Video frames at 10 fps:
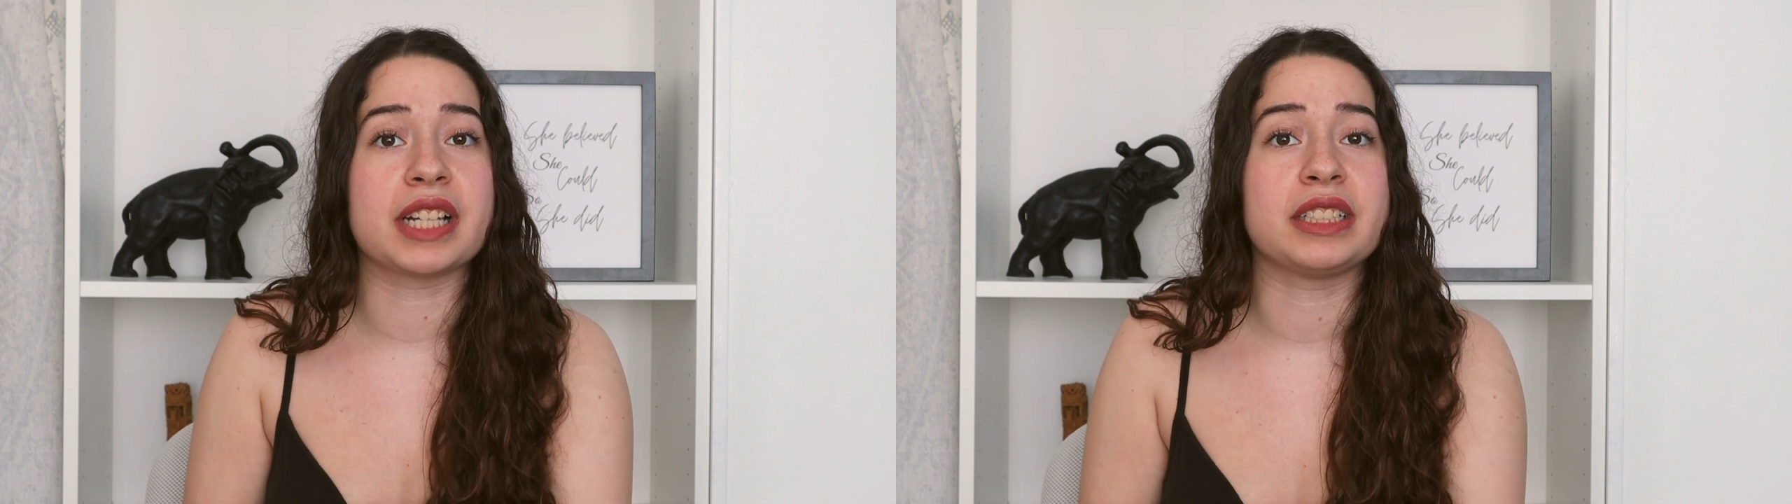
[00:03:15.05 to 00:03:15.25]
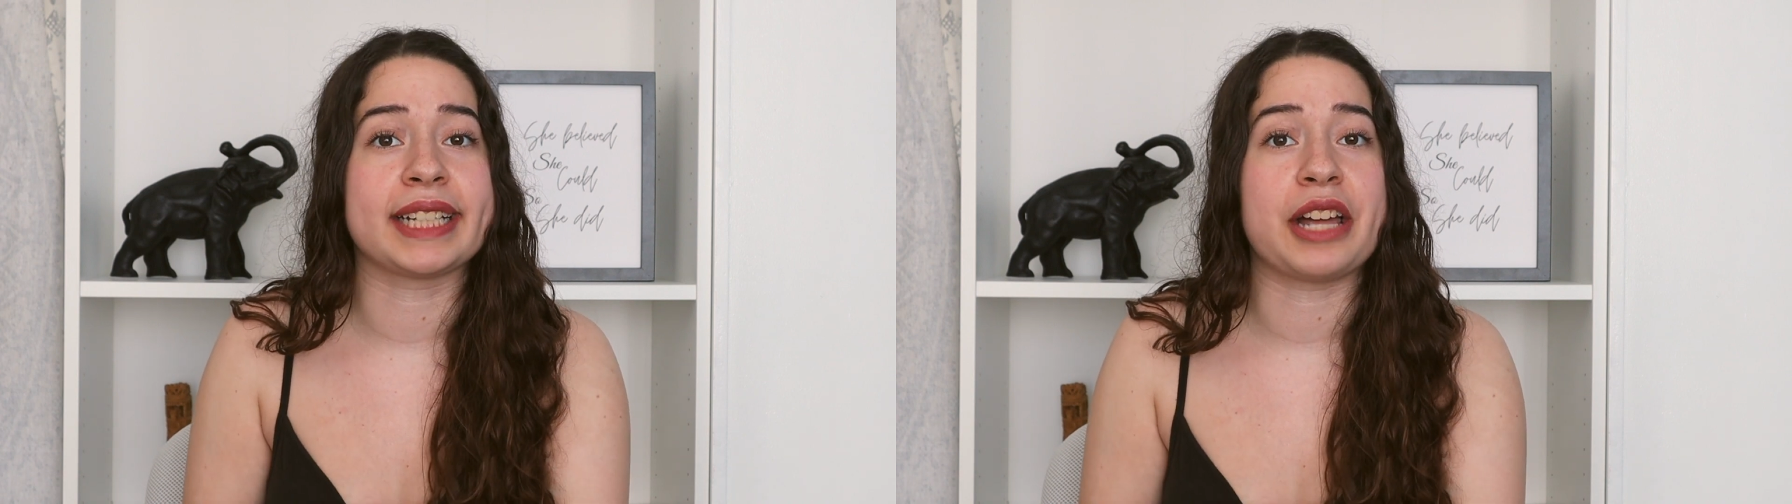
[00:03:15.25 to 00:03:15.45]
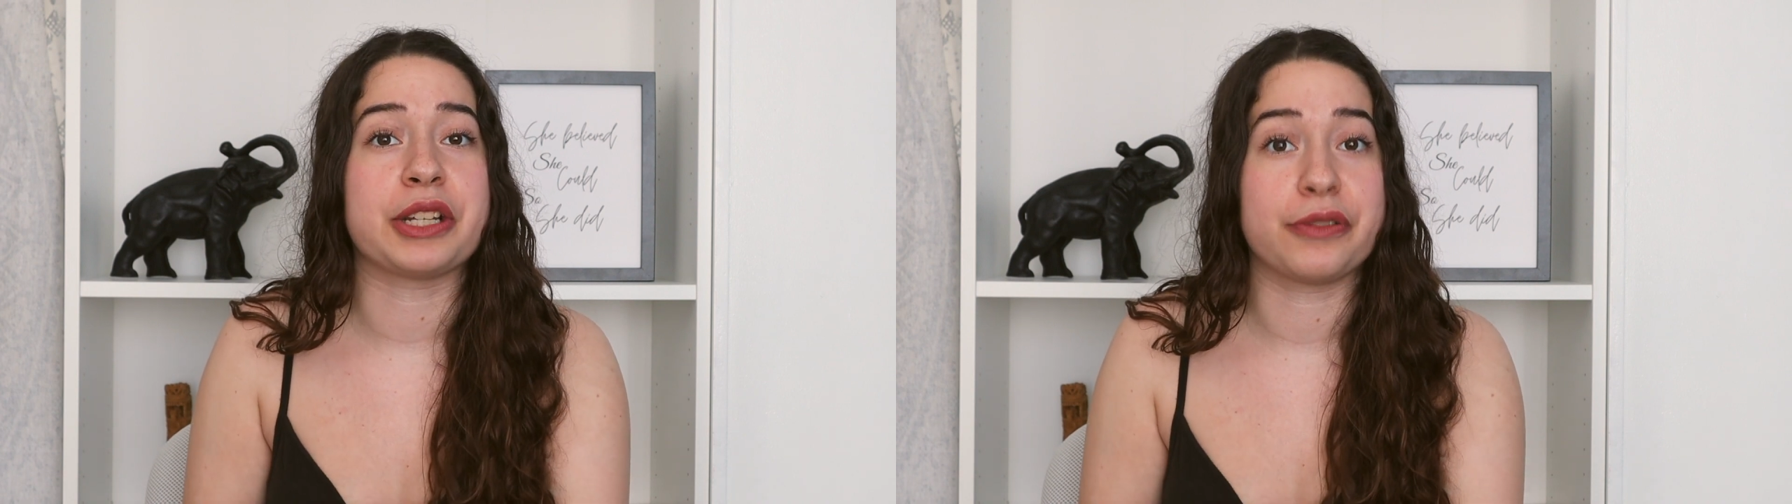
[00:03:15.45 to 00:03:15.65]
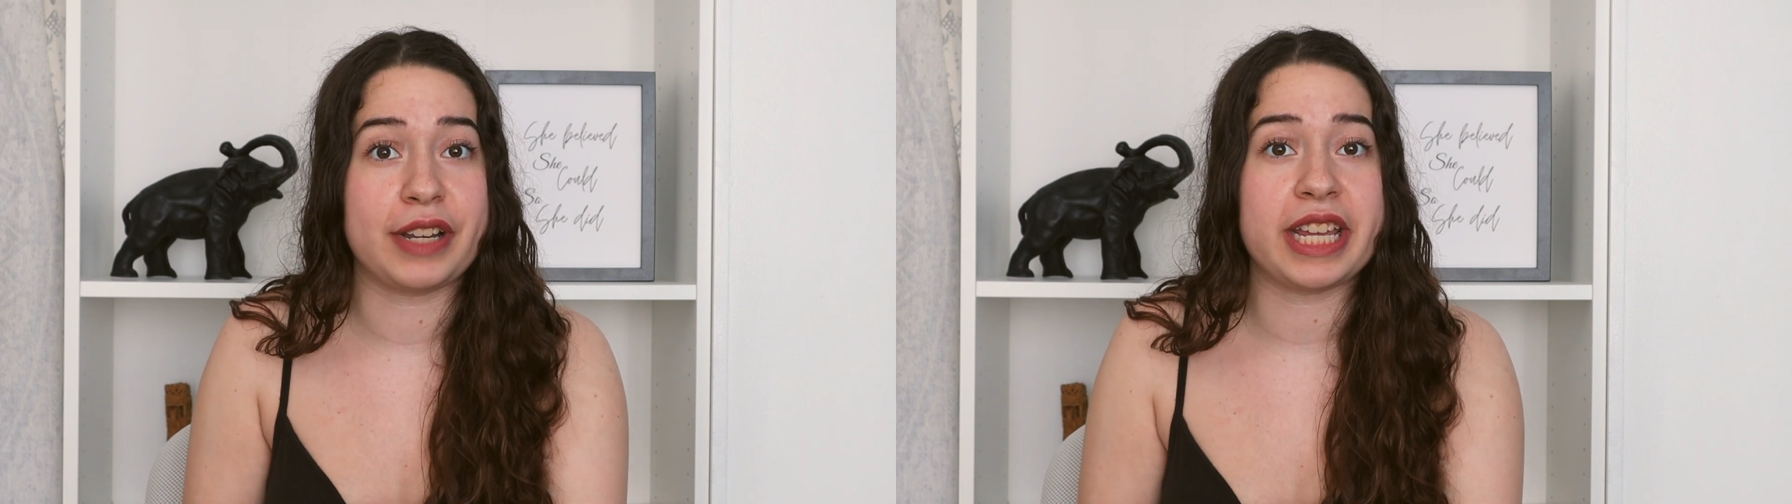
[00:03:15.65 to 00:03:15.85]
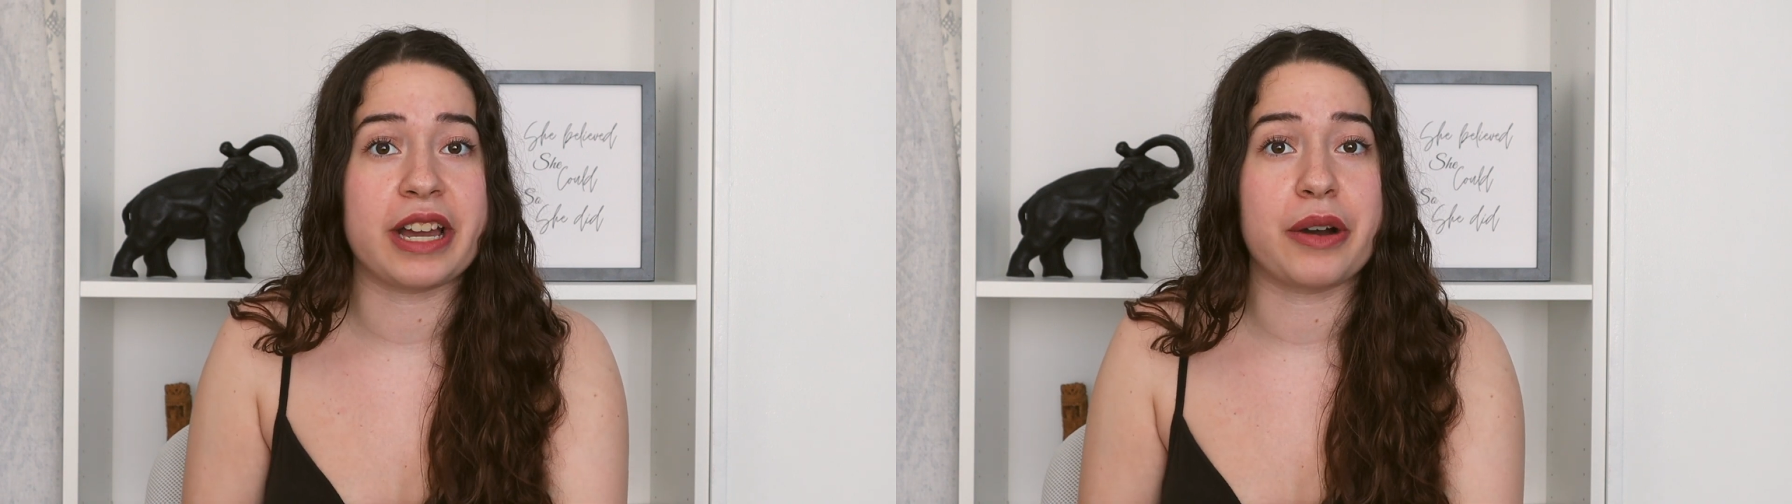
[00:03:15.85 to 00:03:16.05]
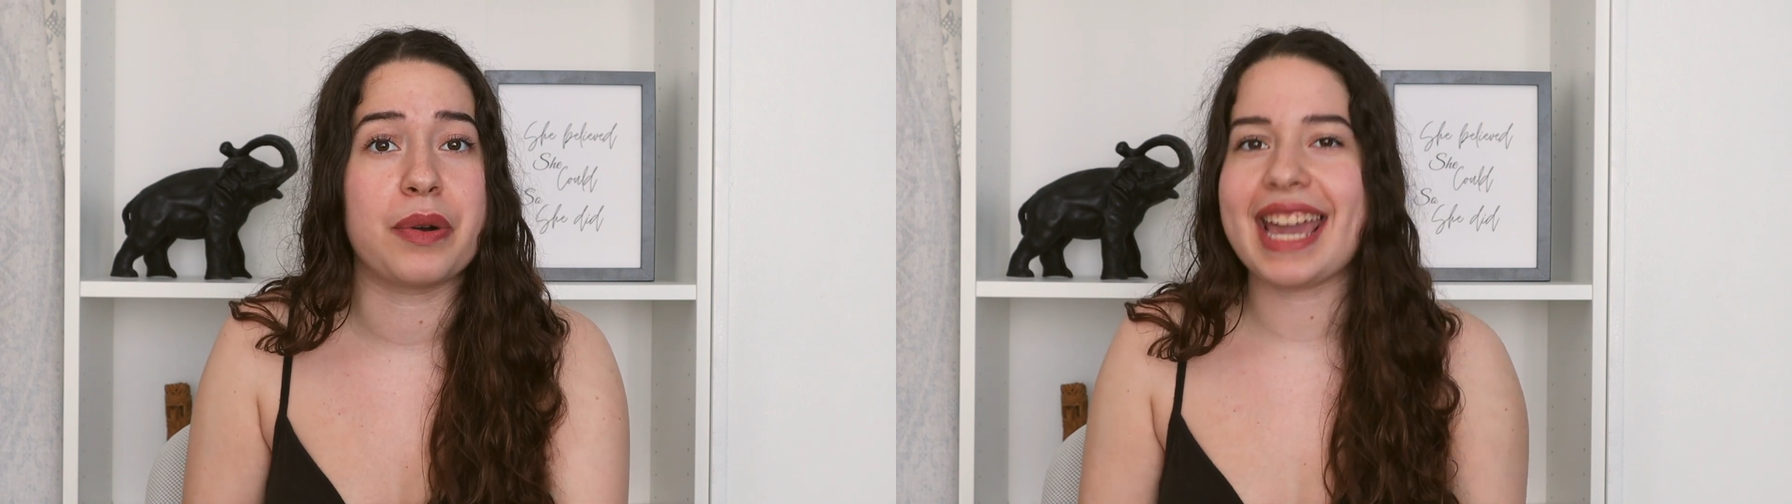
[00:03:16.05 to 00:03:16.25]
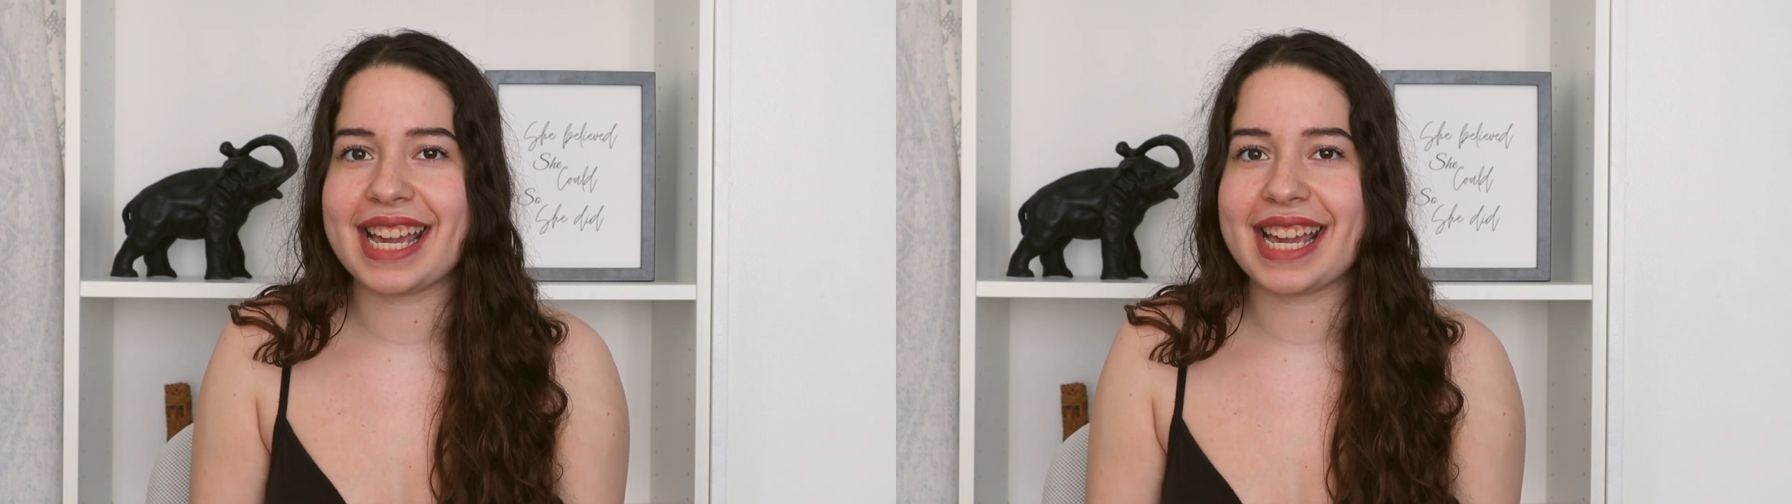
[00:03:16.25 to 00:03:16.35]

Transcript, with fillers: to click on your video,